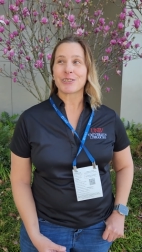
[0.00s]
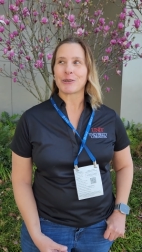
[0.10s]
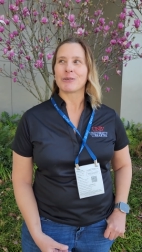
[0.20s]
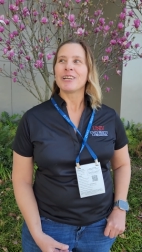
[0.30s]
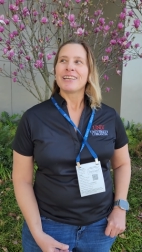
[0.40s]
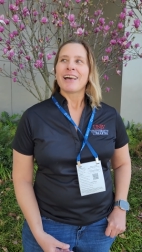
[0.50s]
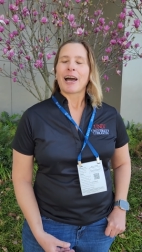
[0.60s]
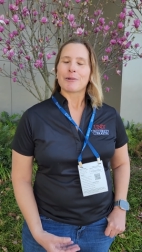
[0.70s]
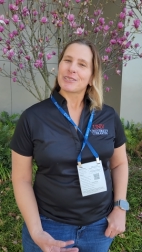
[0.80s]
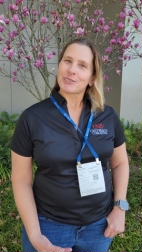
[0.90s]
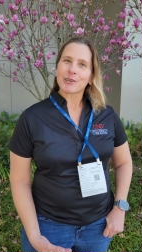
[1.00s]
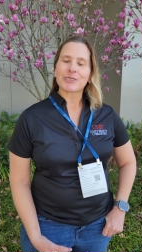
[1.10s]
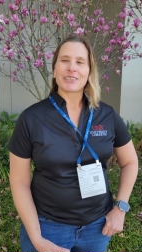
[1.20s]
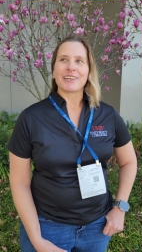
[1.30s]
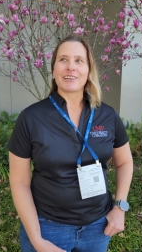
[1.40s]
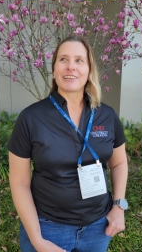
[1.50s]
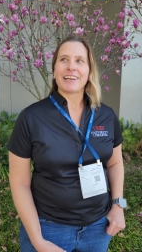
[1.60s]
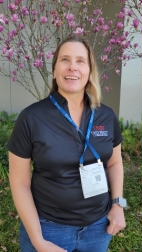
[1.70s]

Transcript: So I would start there.